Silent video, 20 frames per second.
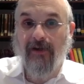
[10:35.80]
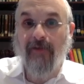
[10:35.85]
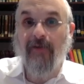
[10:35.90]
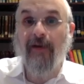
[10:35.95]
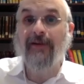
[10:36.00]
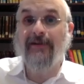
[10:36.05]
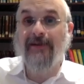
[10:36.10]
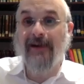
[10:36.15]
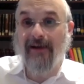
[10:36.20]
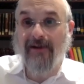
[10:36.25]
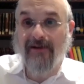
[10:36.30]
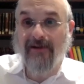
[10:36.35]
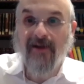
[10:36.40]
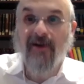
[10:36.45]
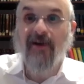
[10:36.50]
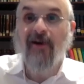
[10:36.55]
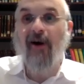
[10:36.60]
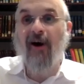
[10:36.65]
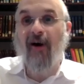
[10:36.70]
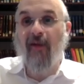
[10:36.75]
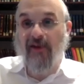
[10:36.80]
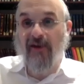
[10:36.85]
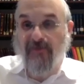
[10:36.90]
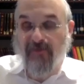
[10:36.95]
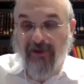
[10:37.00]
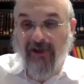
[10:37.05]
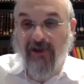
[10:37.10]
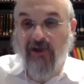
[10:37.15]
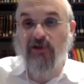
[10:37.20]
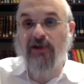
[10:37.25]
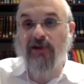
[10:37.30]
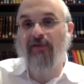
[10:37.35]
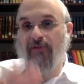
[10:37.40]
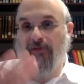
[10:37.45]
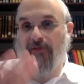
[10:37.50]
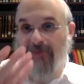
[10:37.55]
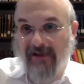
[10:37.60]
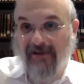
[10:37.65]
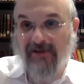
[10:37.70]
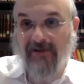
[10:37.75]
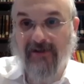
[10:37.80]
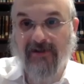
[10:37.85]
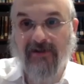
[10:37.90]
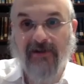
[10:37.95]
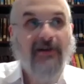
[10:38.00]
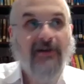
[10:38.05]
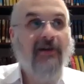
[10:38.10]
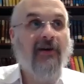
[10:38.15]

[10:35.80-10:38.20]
And then it says, on this plate, you should have three matzahs.